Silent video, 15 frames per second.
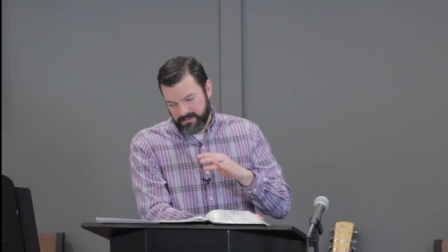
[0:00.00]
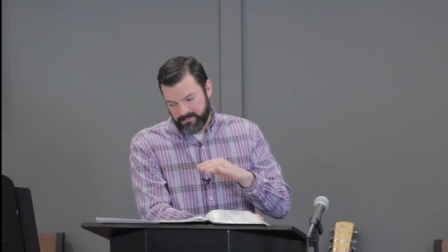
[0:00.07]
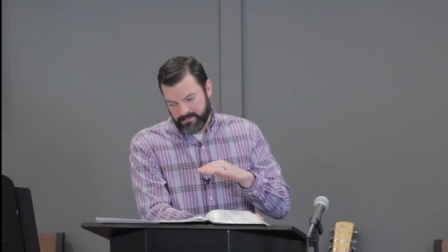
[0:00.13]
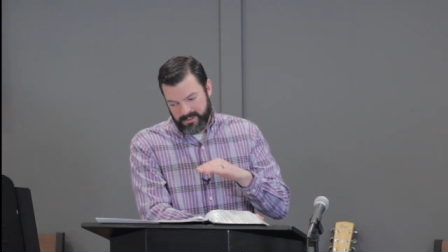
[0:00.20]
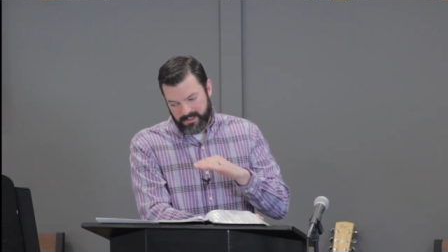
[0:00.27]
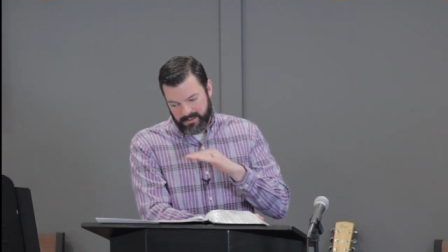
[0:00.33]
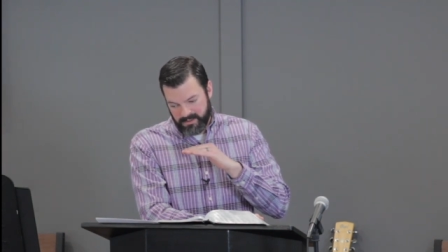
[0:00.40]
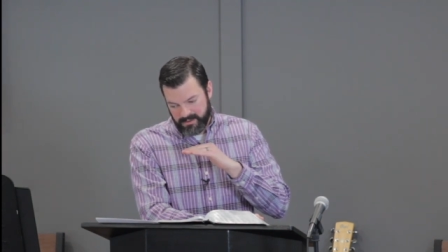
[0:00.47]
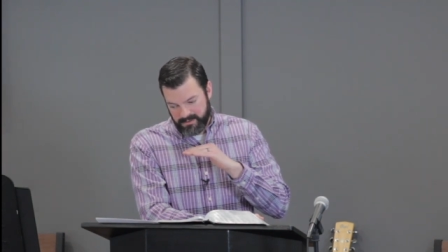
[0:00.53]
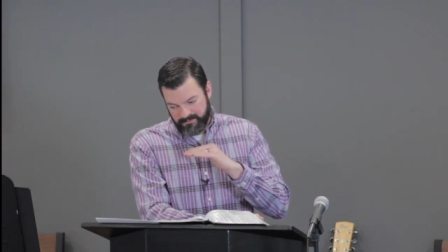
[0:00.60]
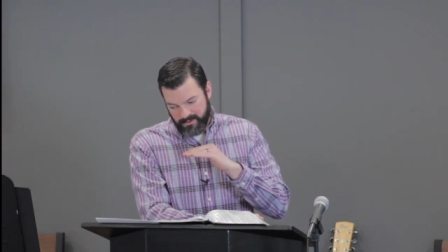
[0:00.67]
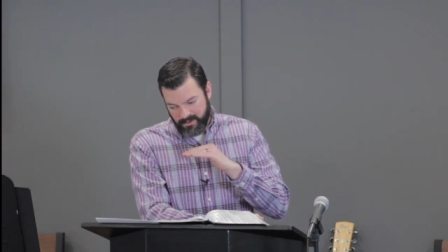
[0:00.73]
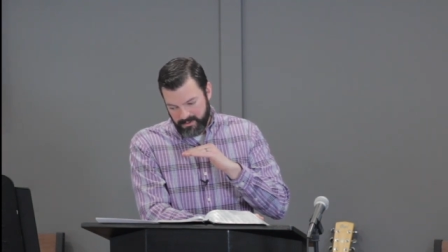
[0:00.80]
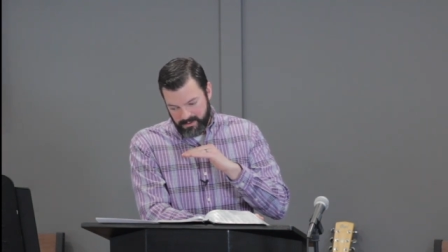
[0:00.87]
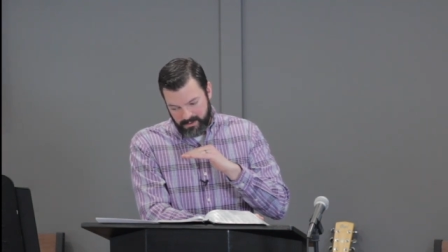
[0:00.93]
We are of
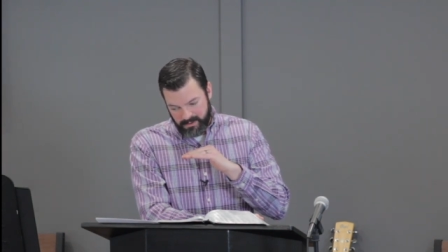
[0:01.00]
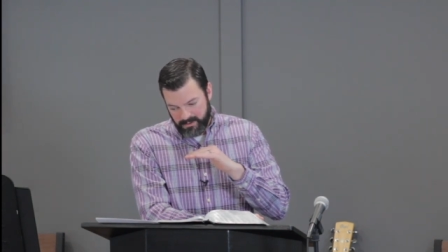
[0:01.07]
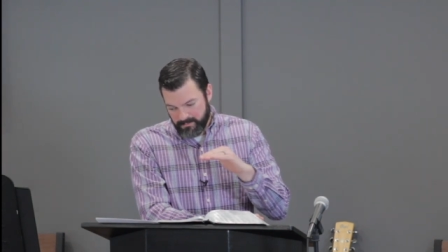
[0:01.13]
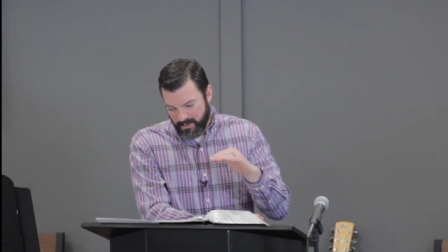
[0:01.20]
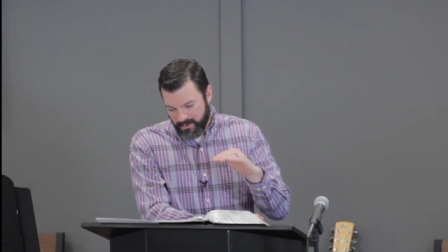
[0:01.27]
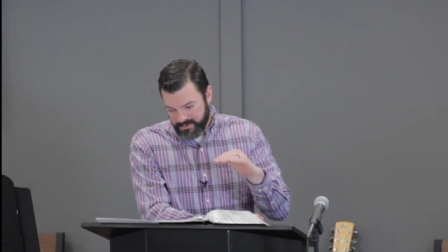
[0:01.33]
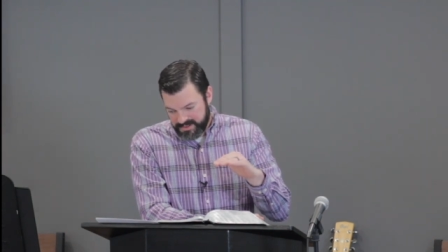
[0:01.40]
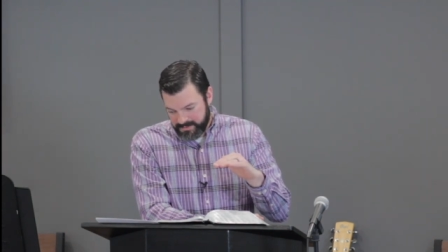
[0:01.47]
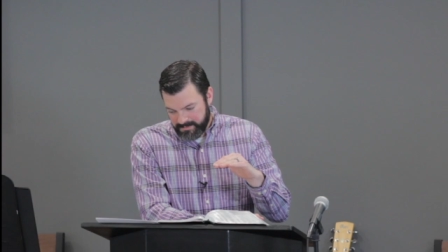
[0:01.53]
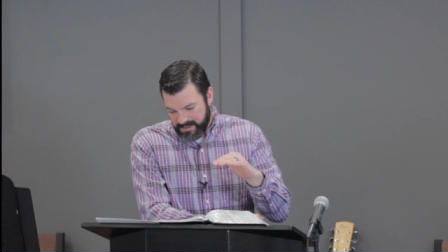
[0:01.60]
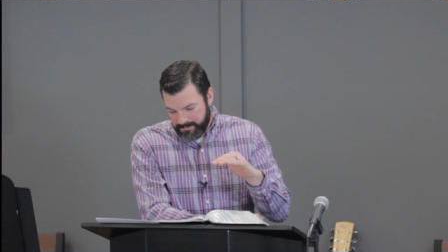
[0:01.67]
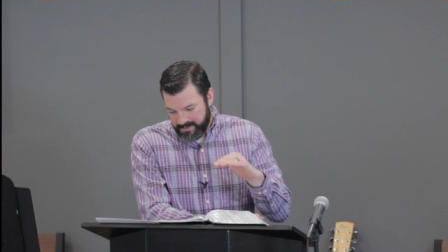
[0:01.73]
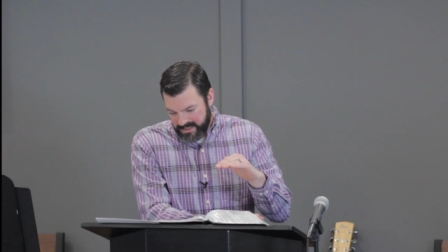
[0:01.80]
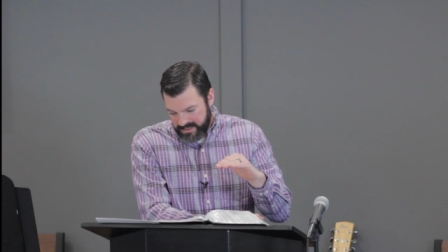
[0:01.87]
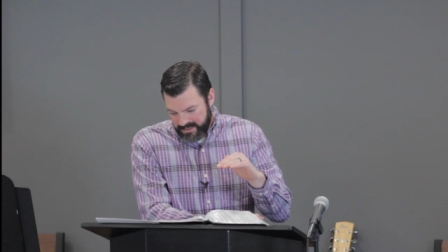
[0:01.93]
all most to be
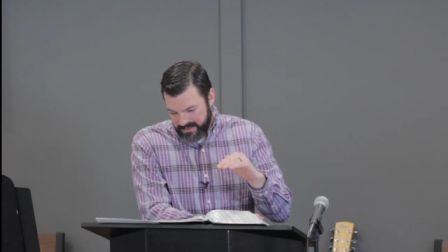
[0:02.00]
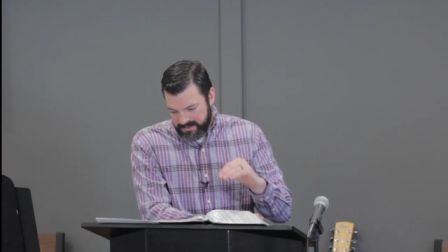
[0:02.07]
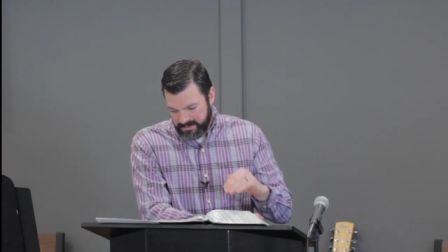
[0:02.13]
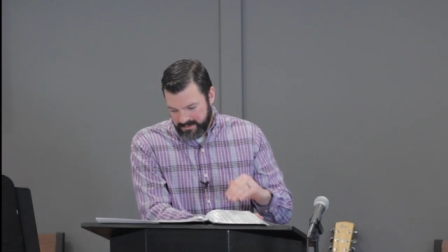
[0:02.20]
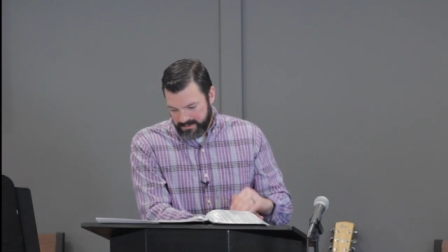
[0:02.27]
pitied.